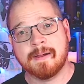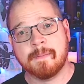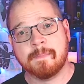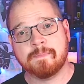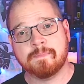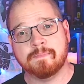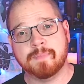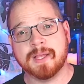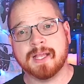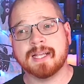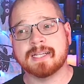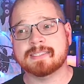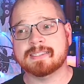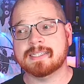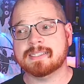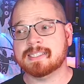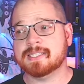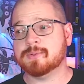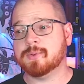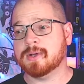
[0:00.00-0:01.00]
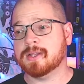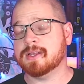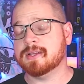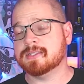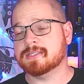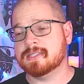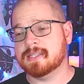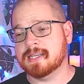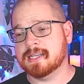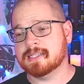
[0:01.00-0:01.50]
Because this is one of those
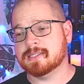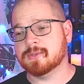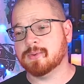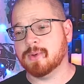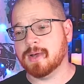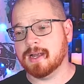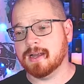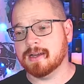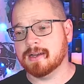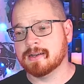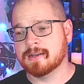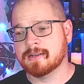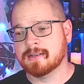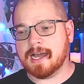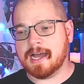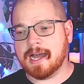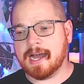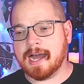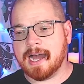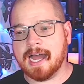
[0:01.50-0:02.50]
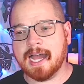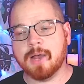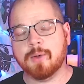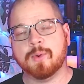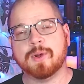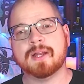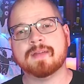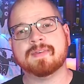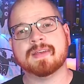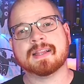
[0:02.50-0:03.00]
things where I
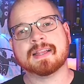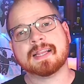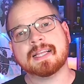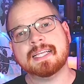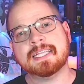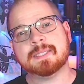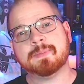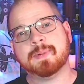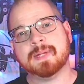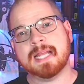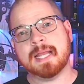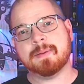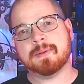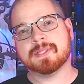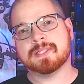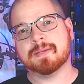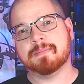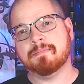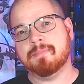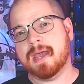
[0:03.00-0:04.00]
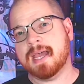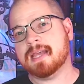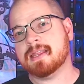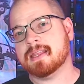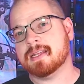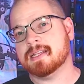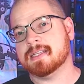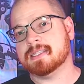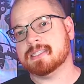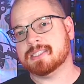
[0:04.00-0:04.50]
would have at least been able to make
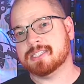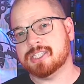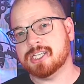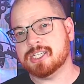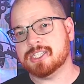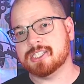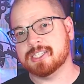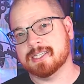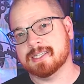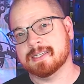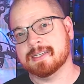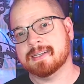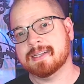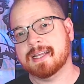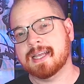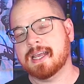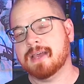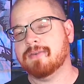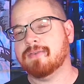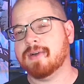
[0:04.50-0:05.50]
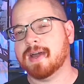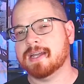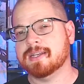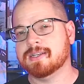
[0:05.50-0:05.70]
the decision if I'd